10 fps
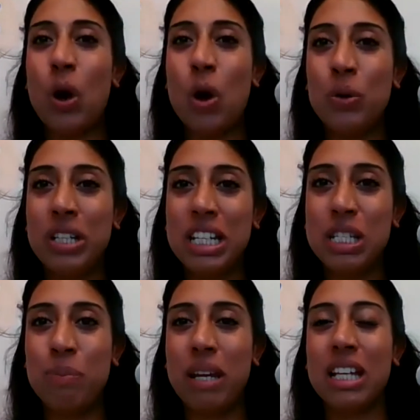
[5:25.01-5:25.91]
only
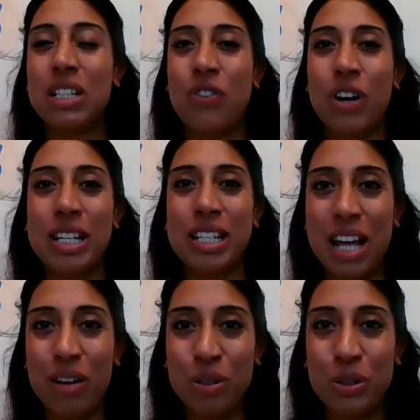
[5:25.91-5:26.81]
speaks via
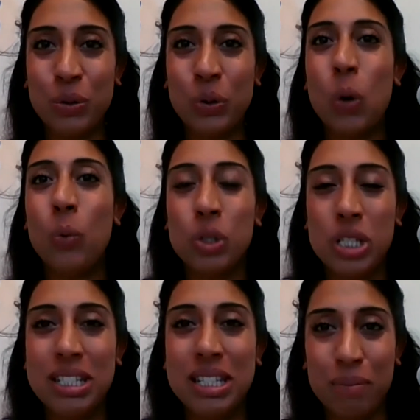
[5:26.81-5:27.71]
sound talk, which
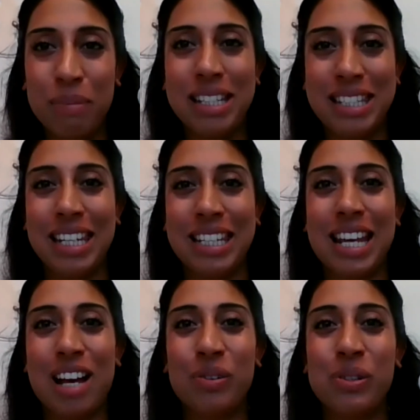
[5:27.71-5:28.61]
is segmenting
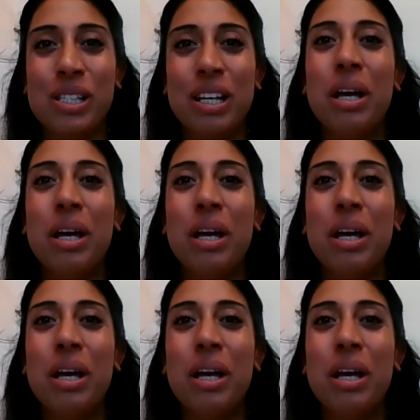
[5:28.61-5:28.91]
sounds.